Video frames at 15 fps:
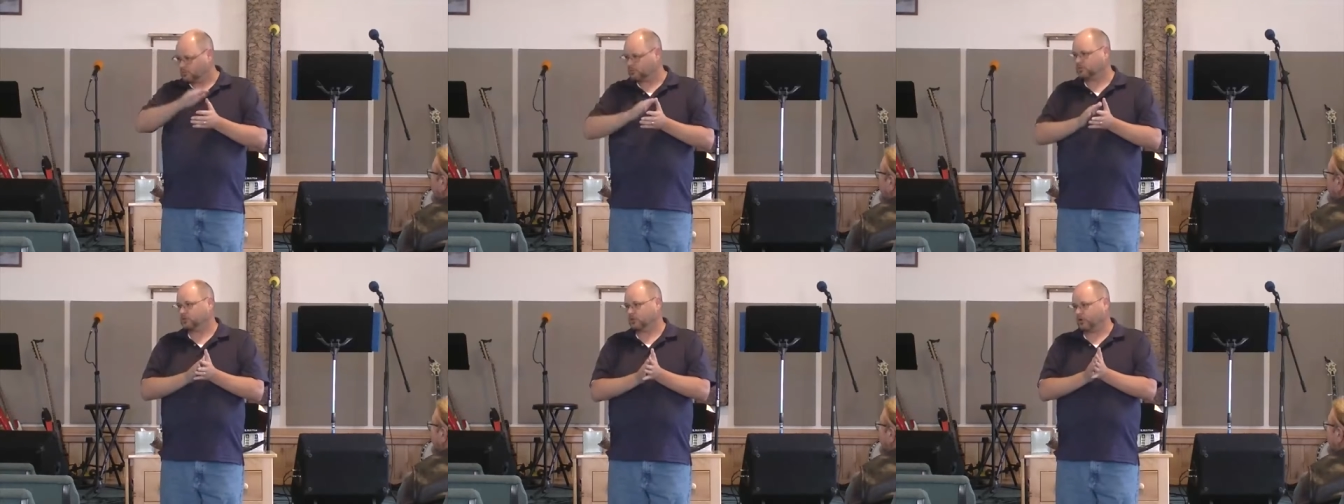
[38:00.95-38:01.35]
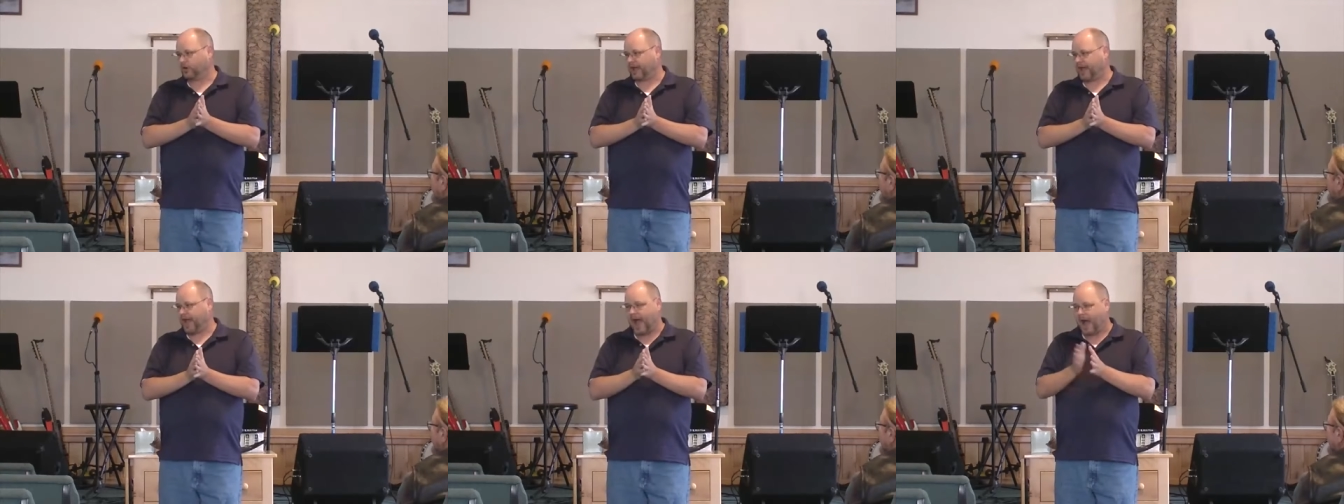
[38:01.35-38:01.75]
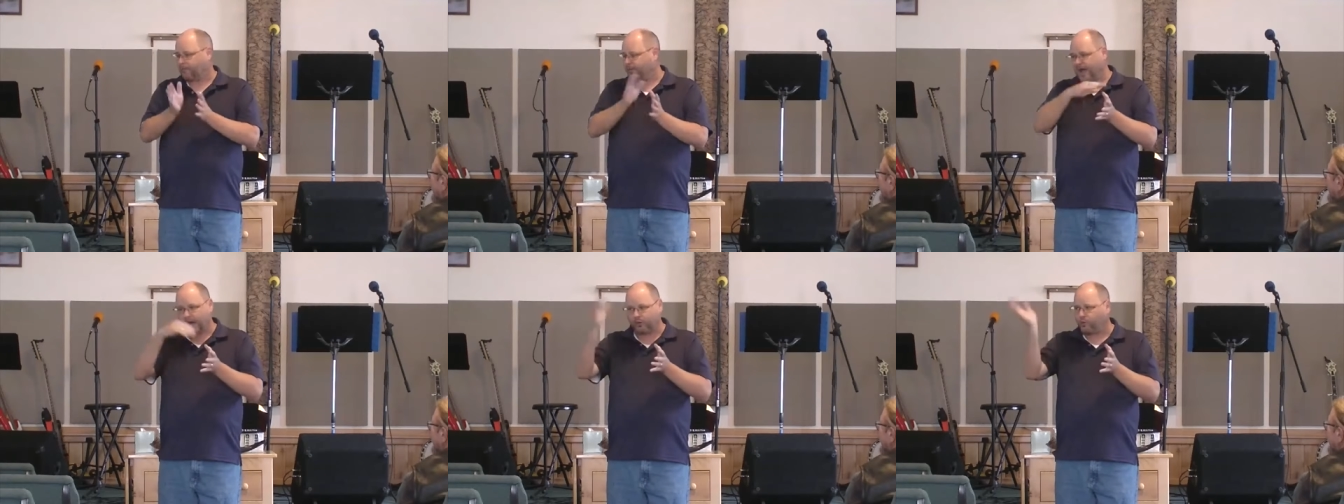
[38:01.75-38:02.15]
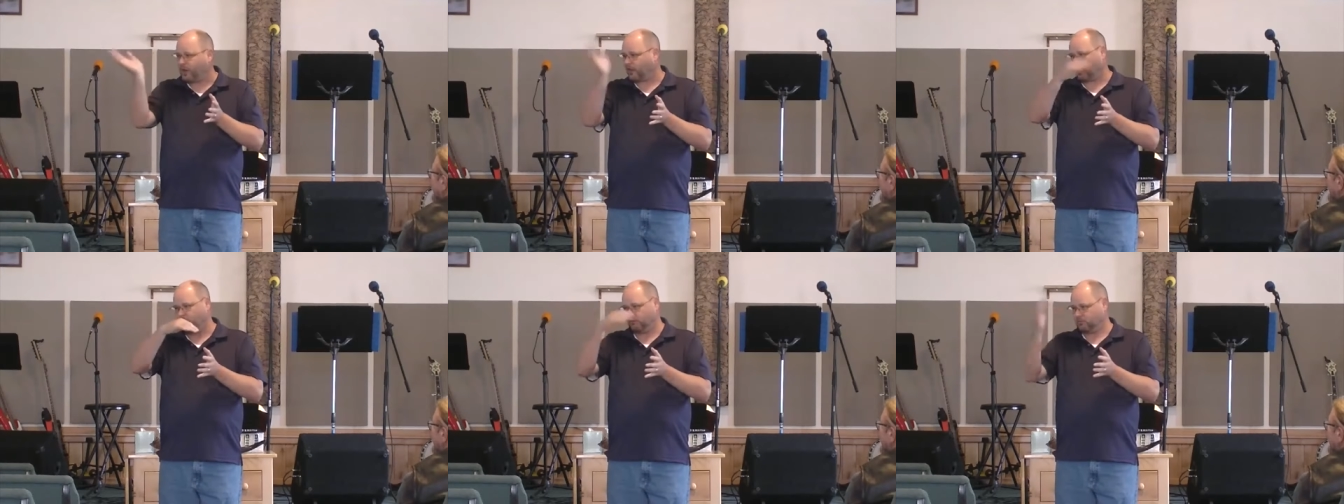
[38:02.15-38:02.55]
Okay, I'm not a
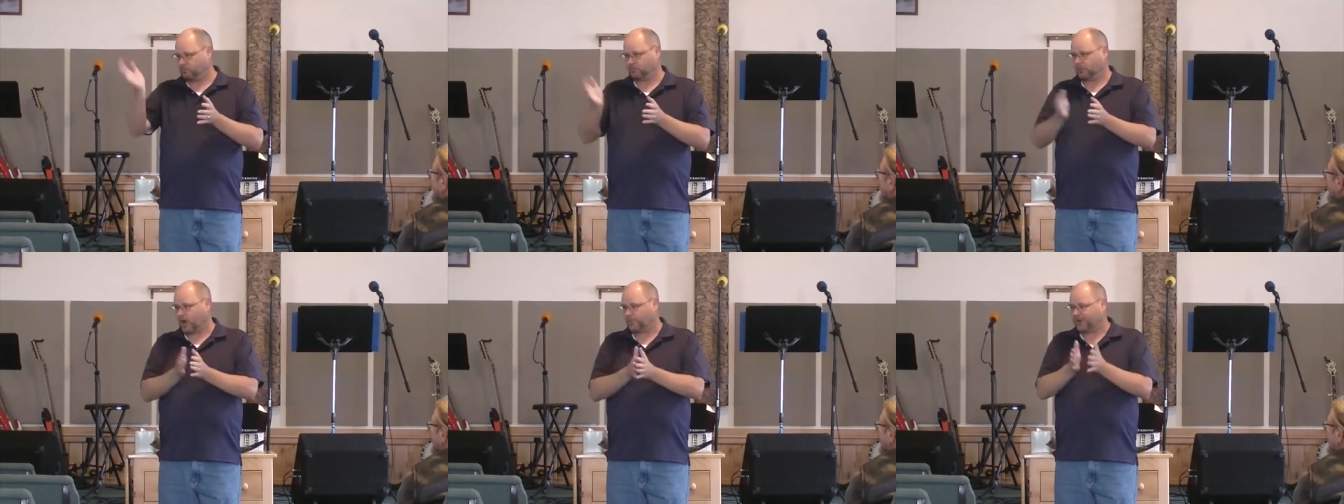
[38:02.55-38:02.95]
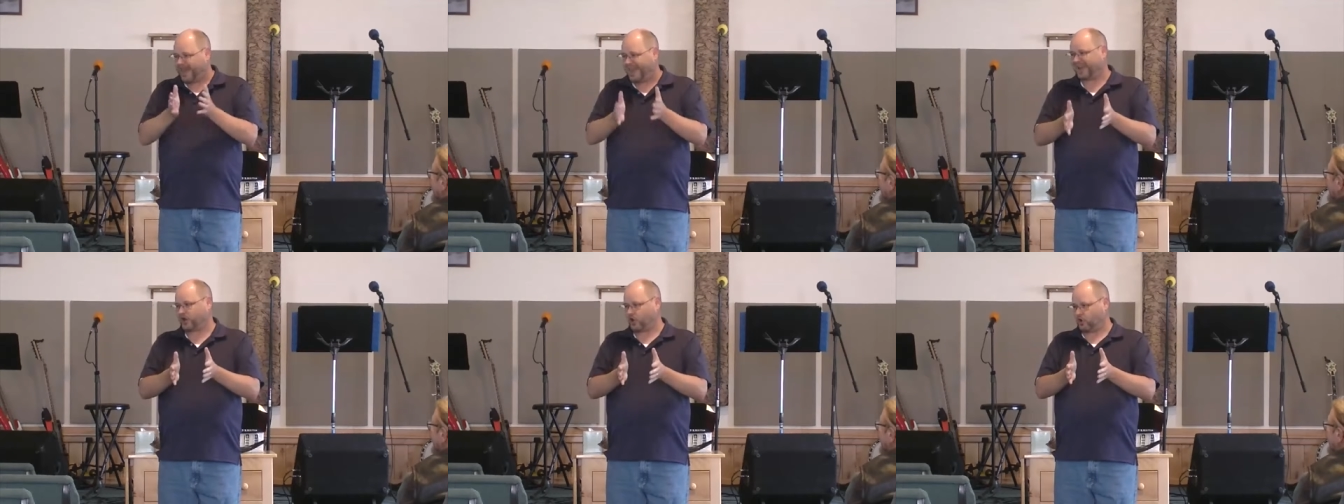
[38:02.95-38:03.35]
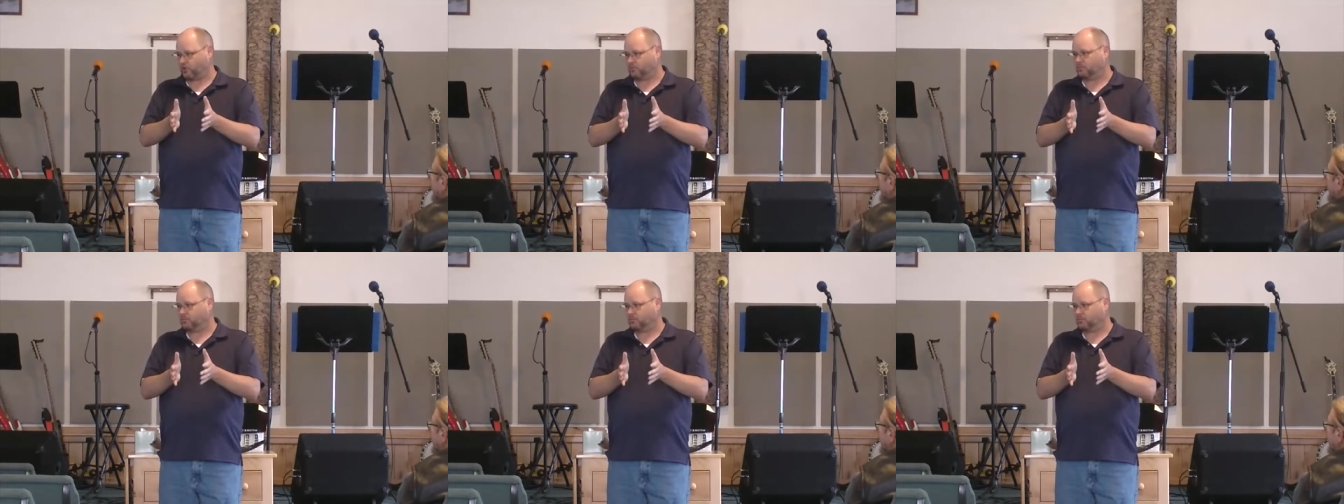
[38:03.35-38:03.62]
willow, I'm an anchor.